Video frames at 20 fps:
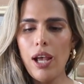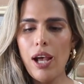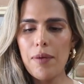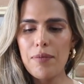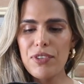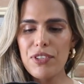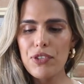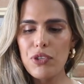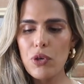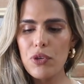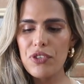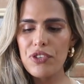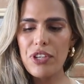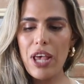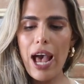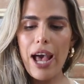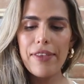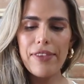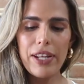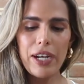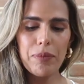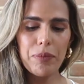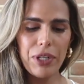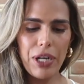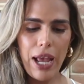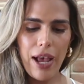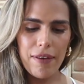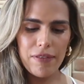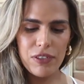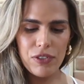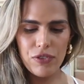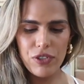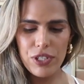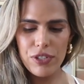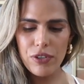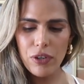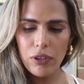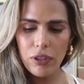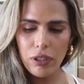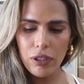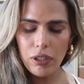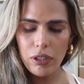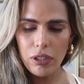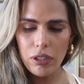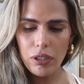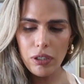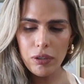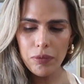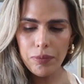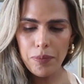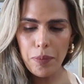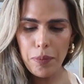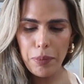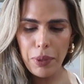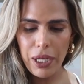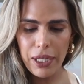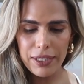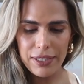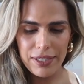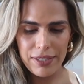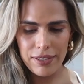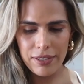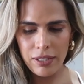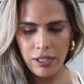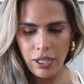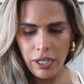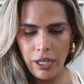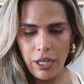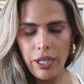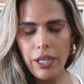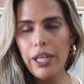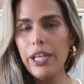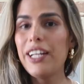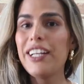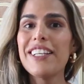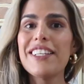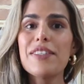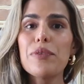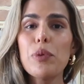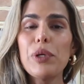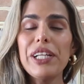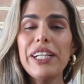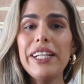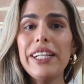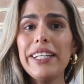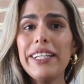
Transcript: I'm so sad that I'm gonna have to return her, but it is what it